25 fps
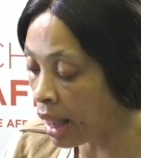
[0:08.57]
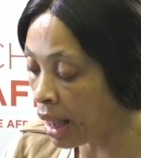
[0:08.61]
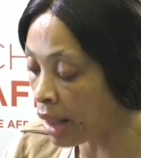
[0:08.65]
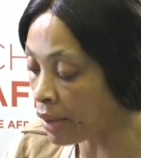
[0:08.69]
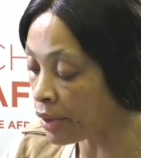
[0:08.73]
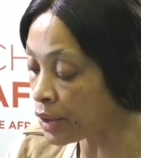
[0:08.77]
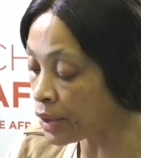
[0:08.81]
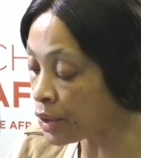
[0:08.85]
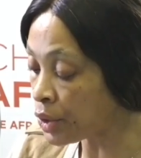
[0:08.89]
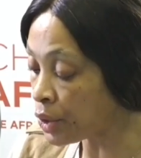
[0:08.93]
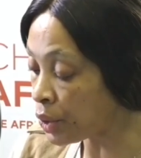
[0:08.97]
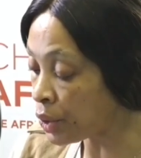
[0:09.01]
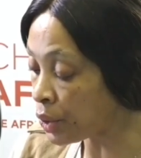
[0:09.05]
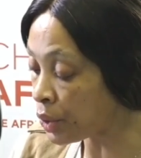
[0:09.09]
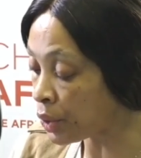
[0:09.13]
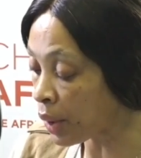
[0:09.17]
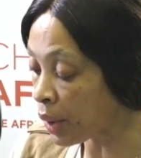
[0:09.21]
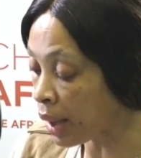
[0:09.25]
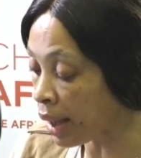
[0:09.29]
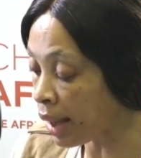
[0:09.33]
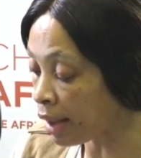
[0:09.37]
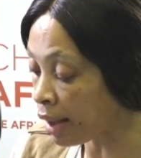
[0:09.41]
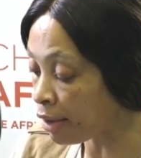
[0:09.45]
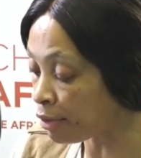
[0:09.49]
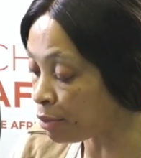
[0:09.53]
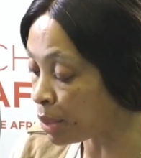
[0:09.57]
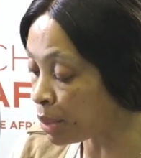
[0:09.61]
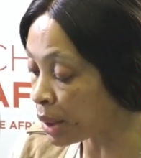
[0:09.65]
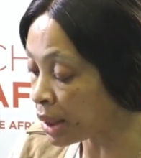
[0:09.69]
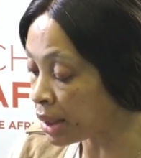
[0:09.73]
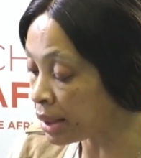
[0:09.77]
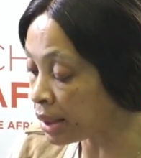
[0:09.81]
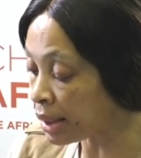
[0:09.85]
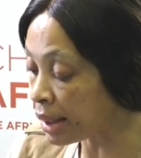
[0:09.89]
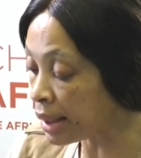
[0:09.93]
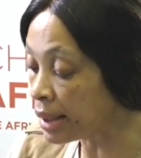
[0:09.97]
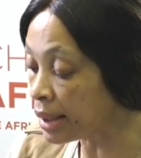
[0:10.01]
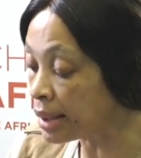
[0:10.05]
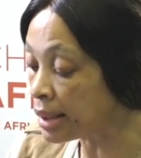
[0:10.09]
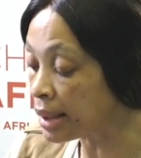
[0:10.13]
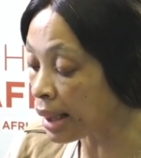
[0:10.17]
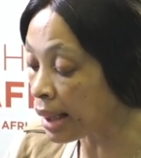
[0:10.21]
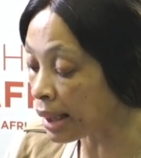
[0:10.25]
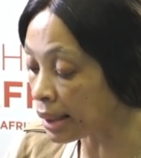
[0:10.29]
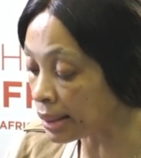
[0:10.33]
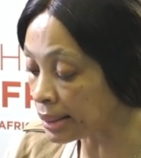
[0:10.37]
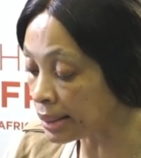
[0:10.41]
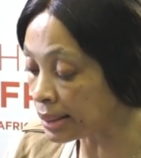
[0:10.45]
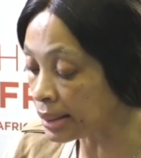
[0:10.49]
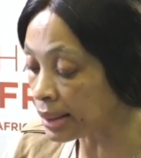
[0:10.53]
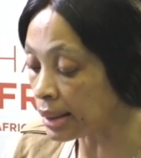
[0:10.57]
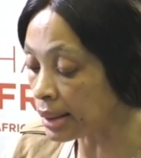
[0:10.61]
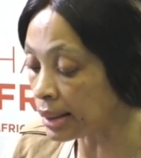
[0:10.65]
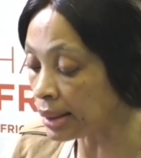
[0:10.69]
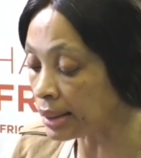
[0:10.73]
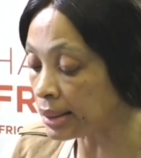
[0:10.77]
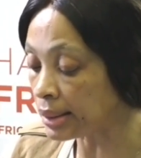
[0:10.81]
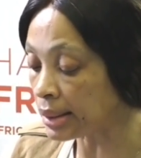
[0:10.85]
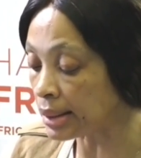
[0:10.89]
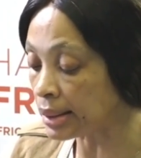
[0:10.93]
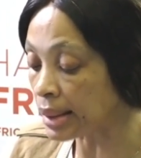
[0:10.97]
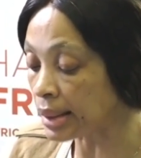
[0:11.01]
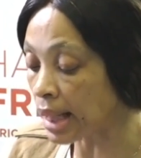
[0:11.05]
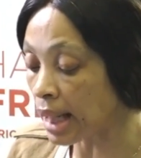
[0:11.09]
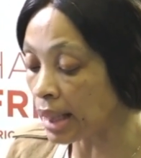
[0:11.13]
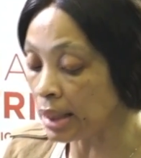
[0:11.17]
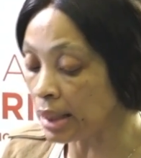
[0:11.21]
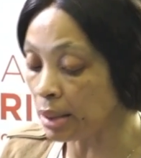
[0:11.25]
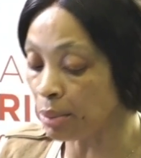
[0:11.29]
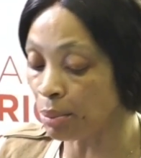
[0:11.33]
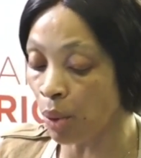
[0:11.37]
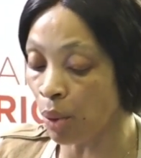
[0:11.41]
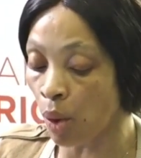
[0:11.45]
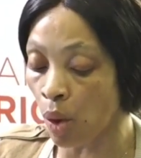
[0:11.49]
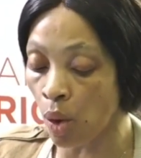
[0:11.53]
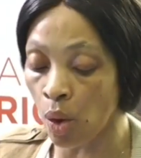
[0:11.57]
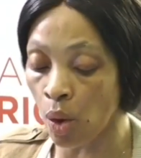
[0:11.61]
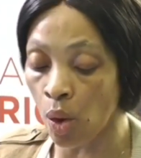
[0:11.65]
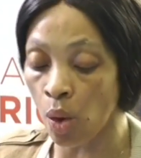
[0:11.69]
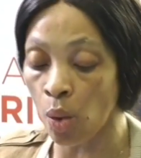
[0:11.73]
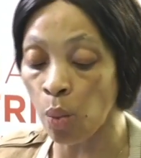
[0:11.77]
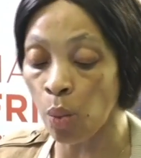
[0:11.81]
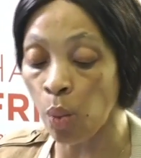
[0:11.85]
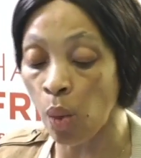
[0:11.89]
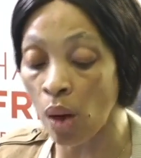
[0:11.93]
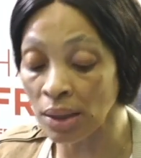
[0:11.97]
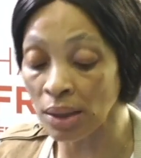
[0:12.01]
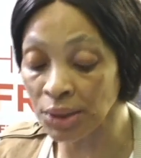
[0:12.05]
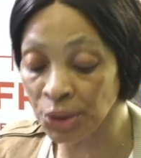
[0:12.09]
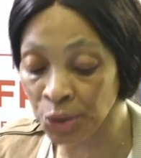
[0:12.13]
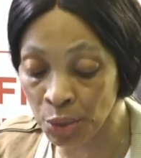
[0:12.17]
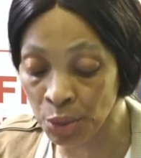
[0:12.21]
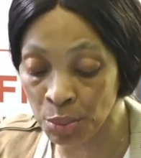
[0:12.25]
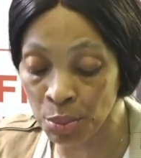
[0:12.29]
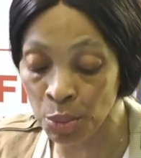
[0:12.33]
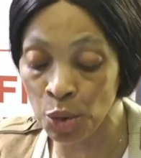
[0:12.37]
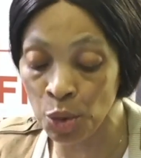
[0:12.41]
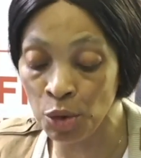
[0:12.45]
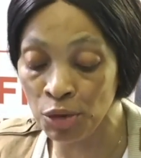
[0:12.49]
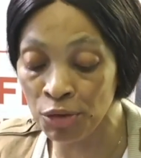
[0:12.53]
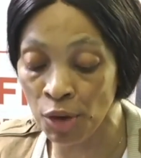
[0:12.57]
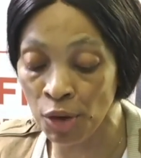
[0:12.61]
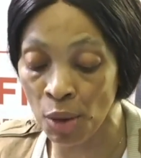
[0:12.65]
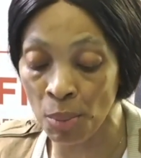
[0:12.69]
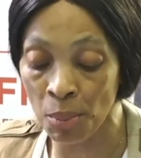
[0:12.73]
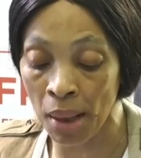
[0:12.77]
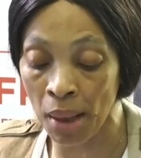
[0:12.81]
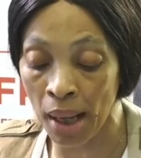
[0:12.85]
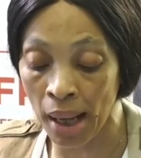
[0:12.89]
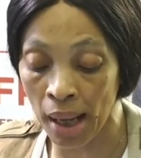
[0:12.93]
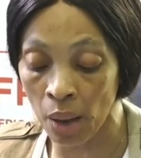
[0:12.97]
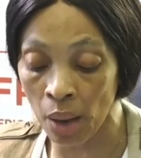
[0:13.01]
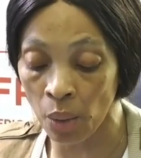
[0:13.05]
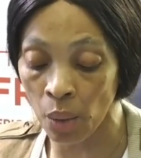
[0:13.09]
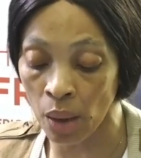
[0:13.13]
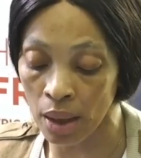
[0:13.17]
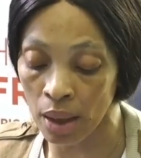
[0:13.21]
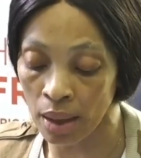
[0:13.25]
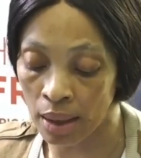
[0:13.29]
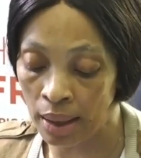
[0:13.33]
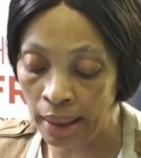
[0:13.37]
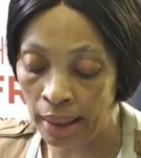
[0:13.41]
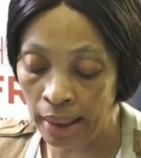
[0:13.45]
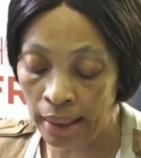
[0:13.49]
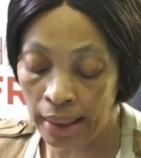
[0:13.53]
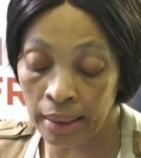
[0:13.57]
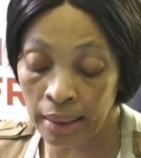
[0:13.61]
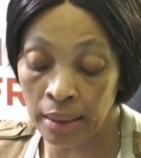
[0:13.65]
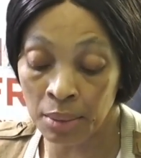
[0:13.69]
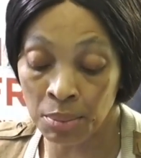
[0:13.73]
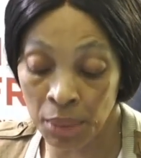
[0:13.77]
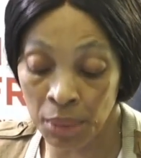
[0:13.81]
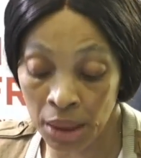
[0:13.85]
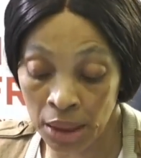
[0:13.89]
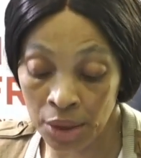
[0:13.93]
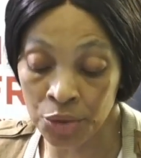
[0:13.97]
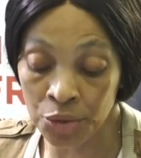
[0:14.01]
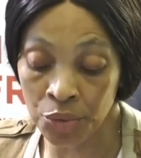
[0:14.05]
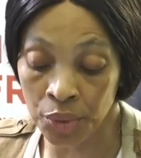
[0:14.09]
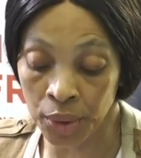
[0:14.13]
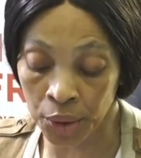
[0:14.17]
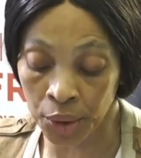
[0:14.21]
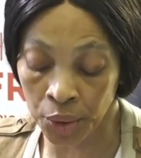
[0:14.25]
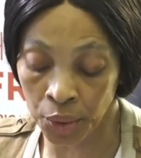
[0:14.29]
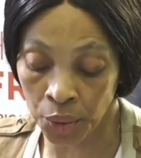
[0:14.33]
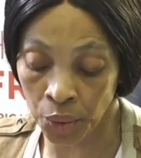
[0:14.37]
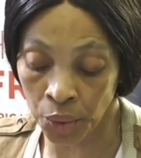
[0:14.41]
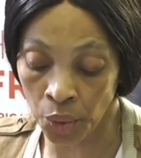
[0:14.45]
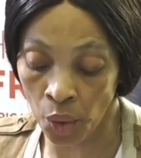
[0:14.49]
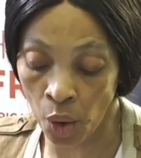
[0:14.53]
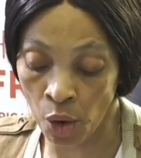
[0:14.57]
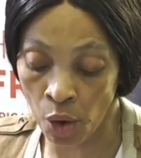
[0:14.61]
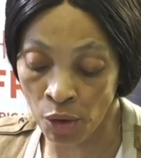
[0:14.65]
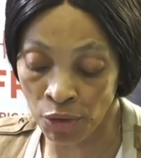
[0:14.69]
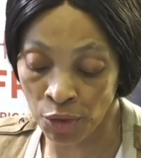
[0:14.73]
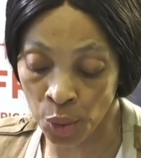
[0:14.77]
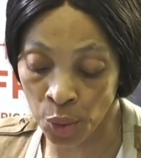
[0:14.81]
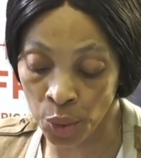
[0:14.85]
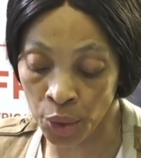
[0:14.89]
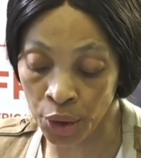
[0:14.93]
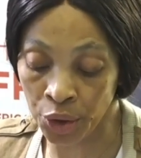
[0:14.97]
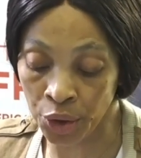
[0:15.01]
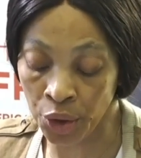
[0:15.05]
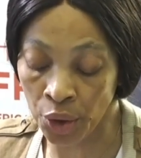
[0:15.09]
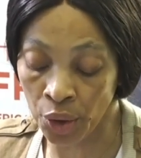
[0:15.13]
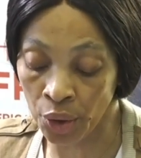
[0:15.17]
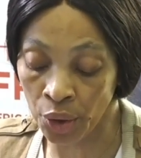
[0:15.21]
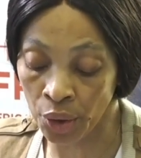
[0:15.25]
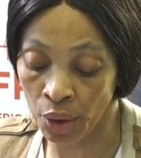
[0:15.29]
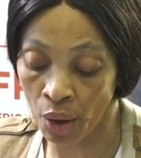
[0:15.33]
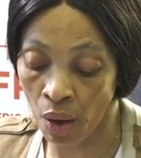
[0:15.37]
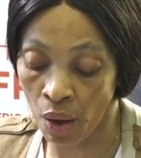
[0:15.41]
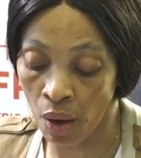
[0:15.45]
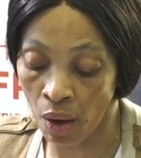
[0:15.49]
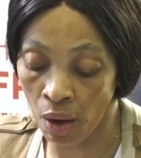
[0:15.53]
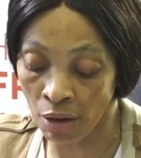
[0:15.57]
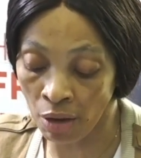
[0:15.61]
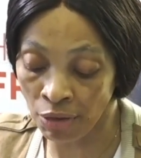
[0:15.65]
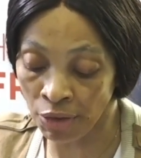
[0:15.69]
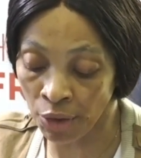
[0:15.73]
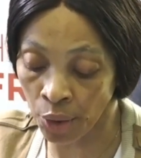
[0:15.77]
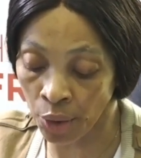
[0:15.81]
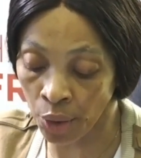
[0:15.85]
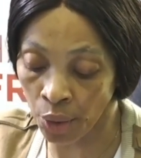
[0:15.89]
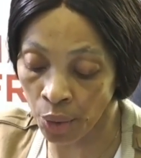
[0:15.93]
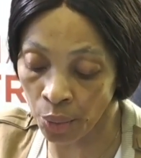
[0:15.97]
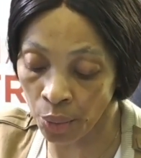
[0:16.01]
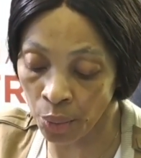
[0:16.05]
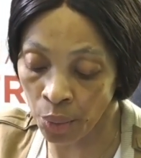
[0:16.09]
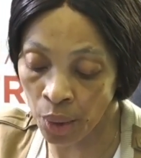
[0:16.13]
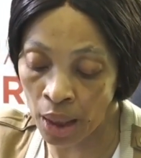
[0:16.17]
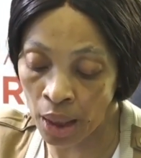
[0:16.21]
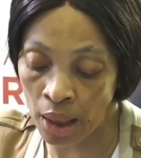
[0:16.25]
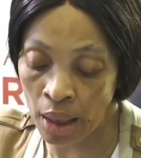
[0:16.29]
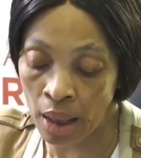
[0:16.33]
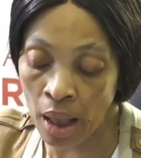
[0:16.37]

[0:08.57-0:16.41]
The two have been in custody since Ali Bongo was removed from power in a military coup over a year and a half ago.